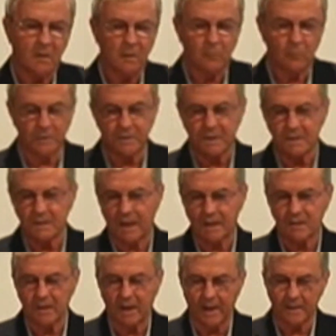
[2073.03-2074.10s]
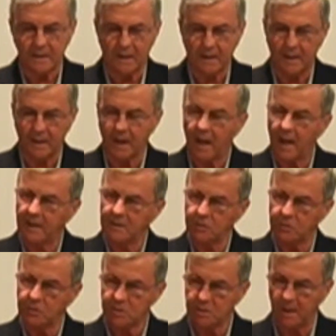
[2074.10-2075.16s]
Well, you can take that, and then on
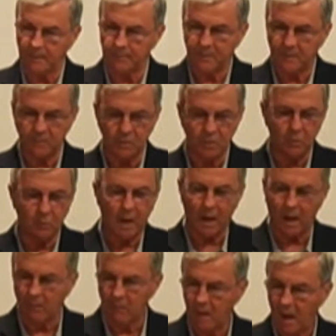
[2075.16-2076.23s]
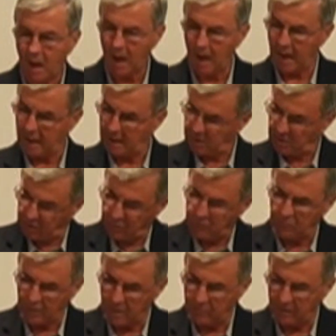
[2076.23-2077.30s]
your ship, if you knew how high you
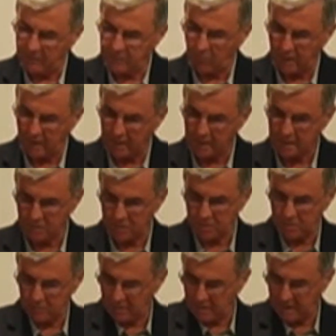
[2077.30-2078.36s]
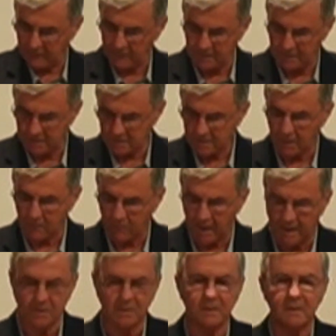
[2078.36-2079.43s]
were above the water, because you have the
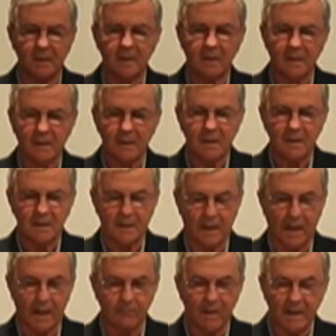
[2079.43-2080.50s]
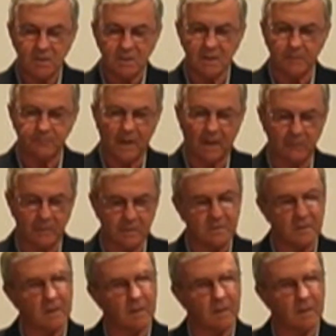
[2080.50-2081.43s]
horizon, and on my ship, I was